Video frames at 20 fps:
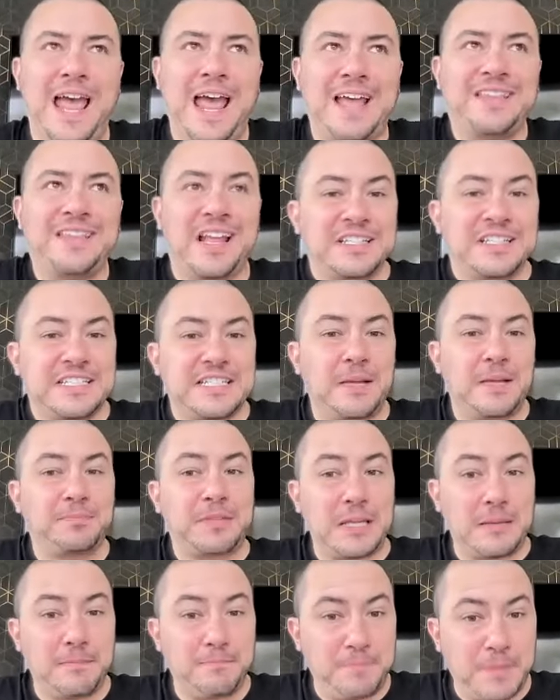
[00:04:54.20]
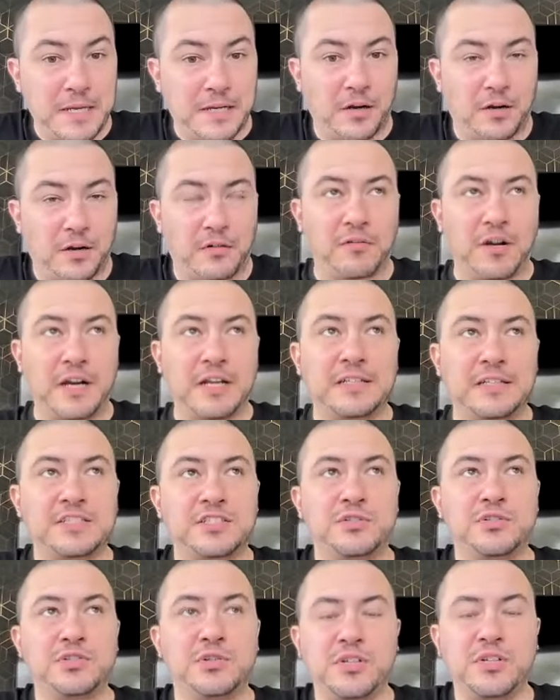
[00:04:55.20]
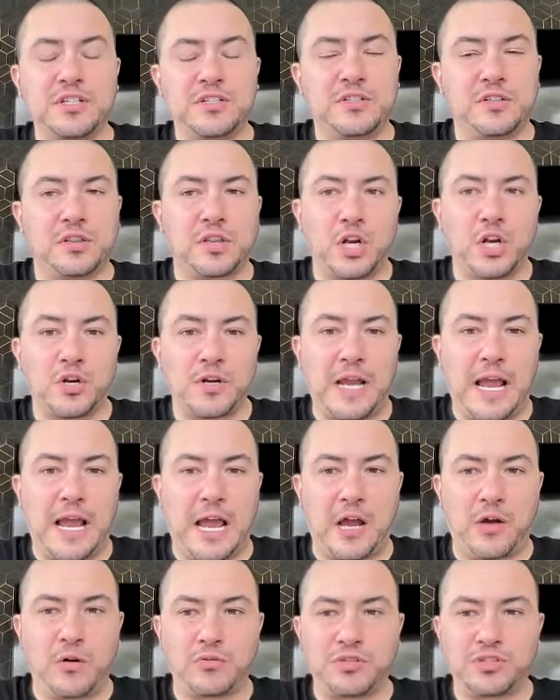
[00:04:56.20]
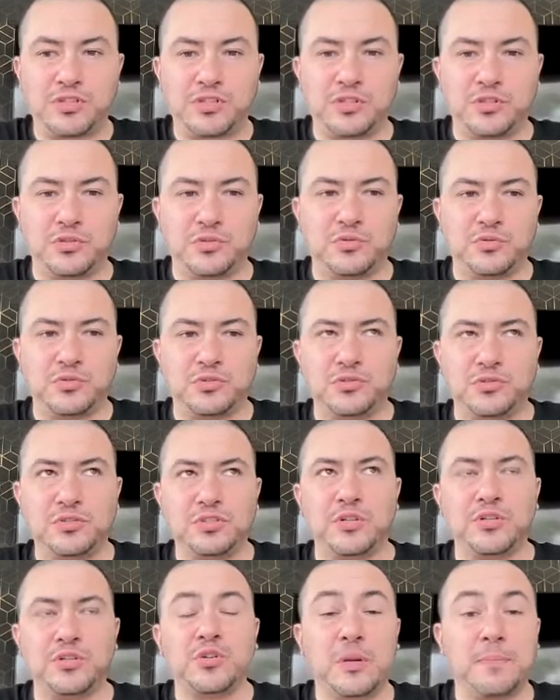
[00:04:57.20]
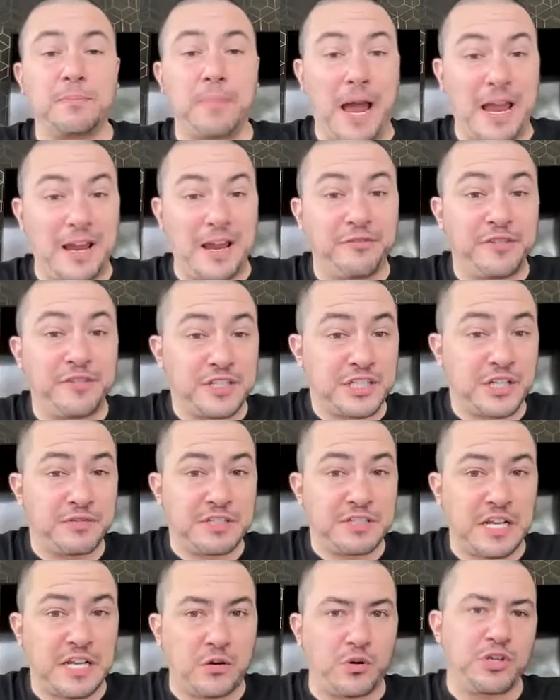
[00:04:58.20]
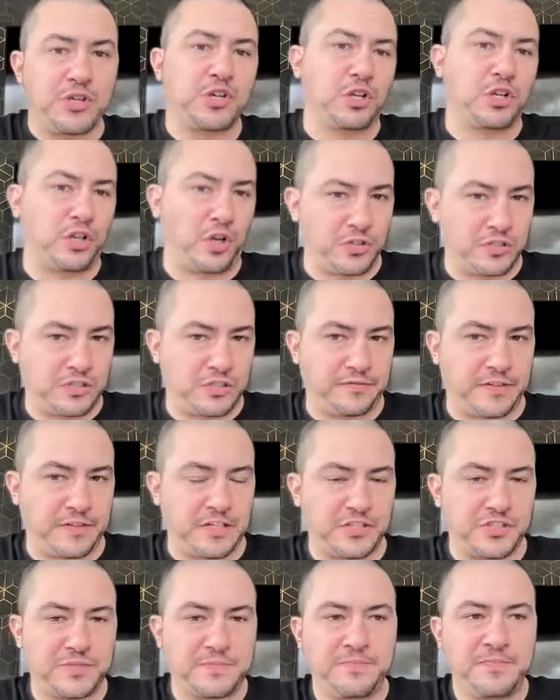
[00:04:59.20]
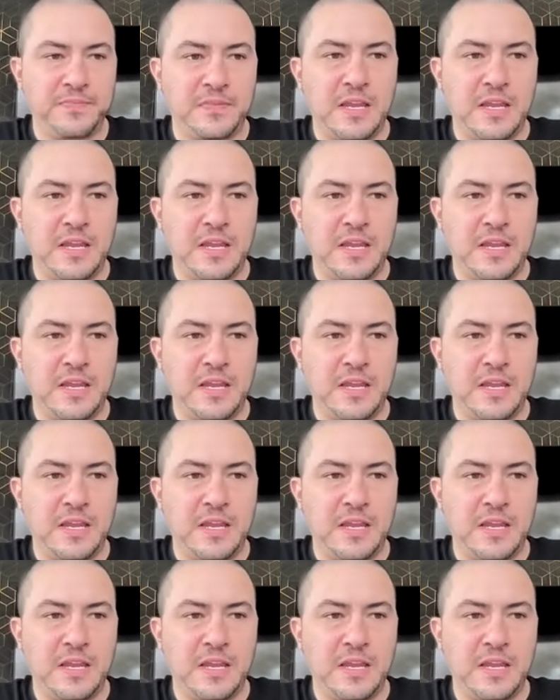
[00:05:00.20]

And that's something bigger, right? So you could learn how to, you know, you could buy a fish every day, or you could learn to fish.